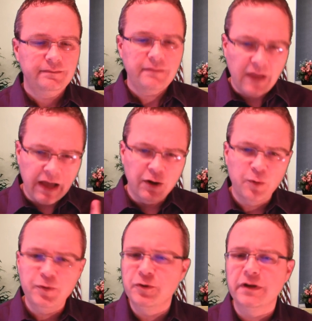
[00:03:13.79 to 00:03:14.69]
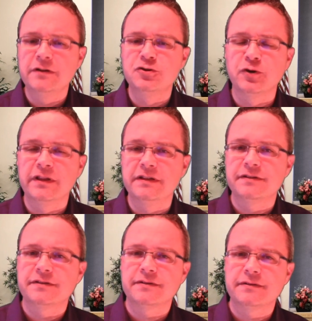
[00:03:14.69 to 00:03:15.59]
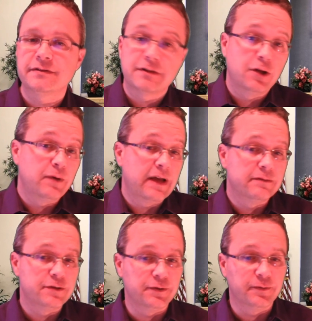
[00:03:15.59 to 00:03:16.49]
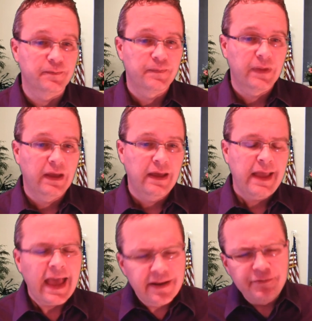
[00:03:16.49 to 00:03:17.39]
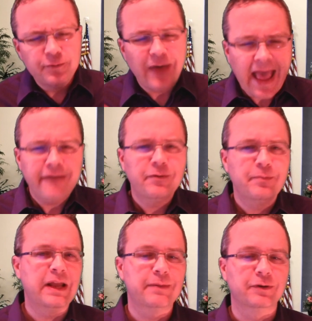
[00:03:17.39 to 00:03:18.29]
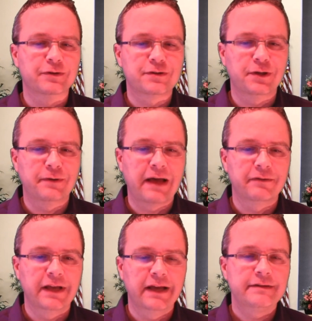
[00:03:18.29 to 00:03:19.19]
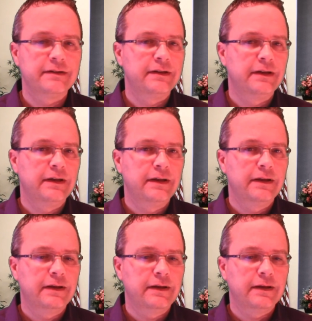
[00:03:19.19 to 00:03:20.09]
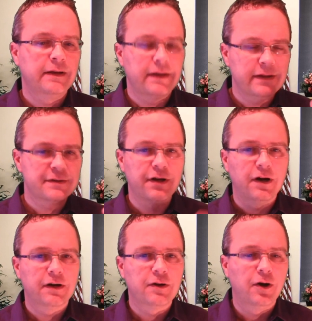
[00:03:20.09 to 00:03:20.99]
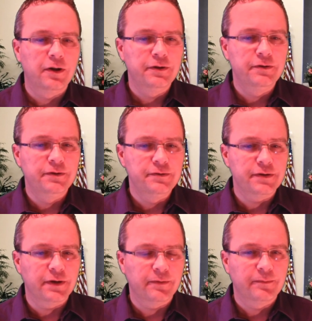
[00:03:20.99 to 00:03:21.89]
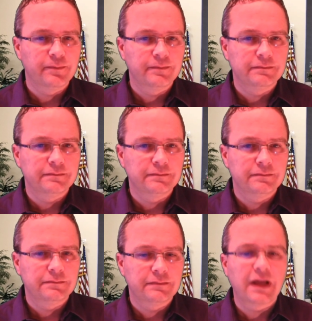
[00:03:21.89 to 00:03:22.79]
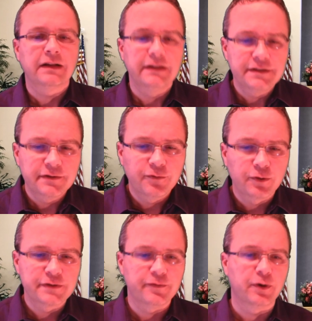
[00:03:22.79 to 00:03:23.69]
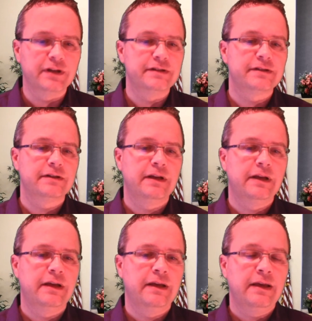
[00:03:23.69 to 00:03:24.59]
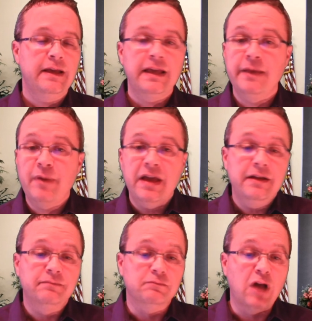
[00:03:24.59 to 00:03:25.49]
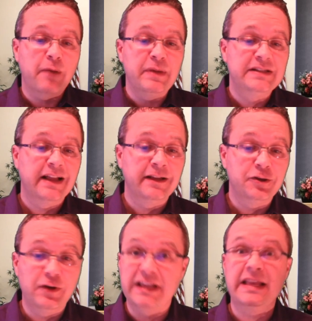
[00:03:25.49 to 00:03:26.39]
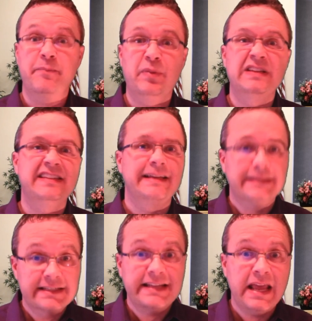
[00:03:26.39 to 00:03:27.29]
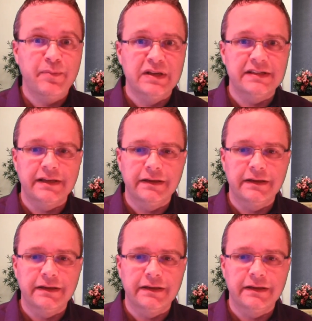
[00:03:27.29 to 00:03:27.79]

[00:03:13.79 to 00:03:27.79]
I hope you can enjoy this slowdown too. And if you haven't been able to slow down yet, is God calling you to do so? Listen for his voice. He may not be telling you to get busy and stay busy.